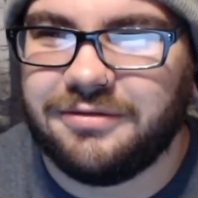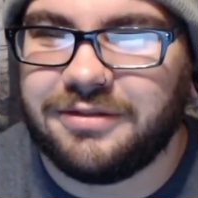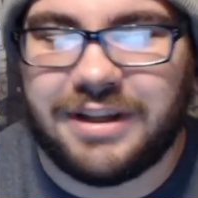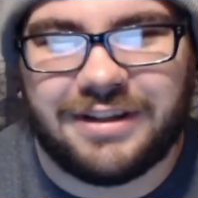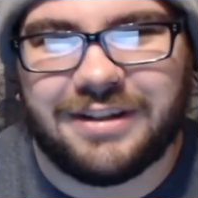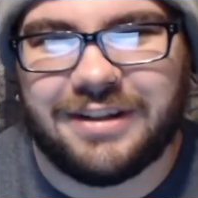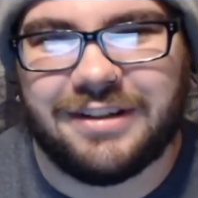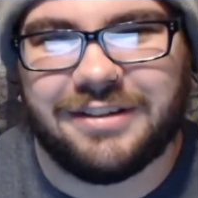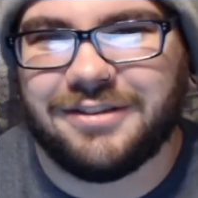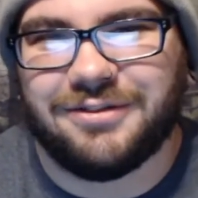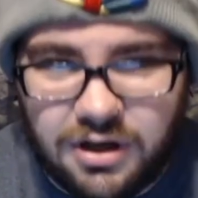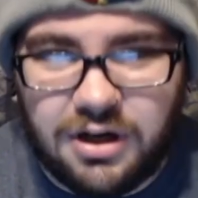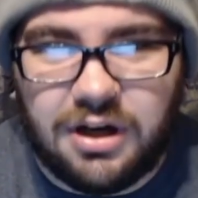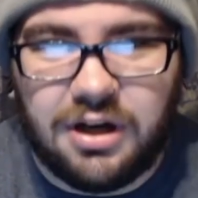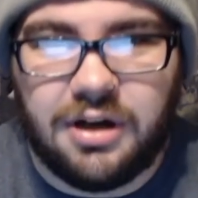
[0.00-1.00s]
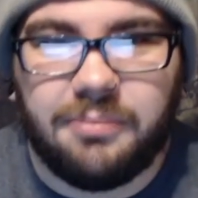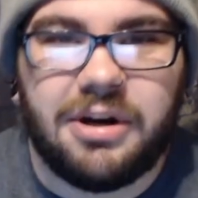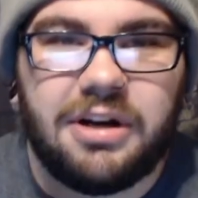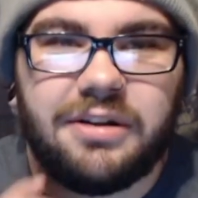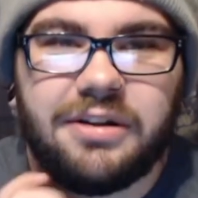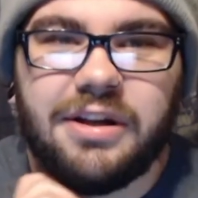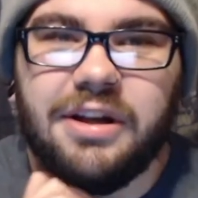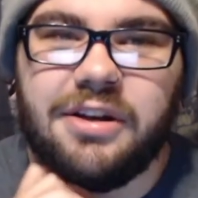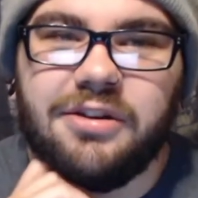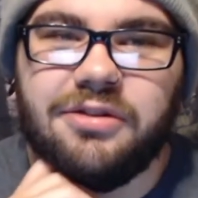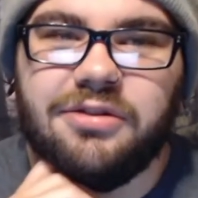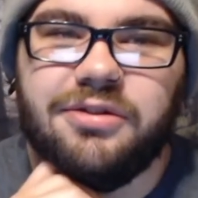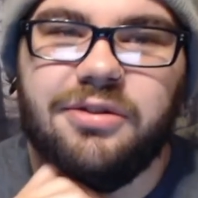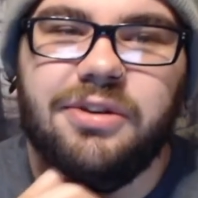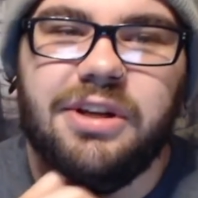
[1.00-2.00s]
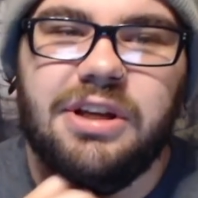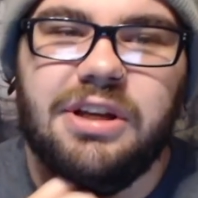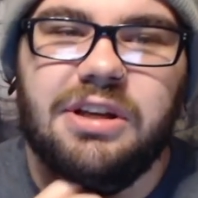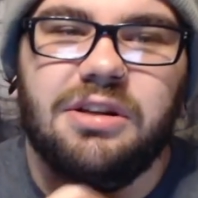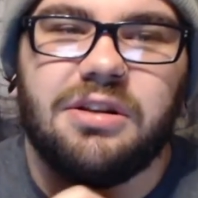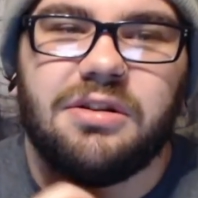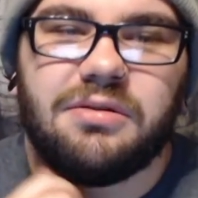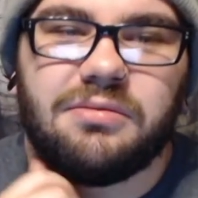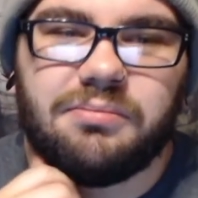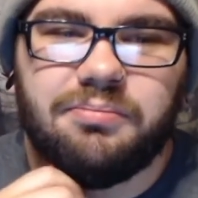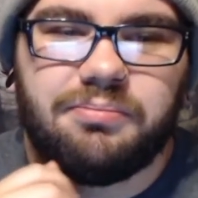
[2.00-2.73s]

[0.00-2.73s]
That's it. Uh, apparently, Sony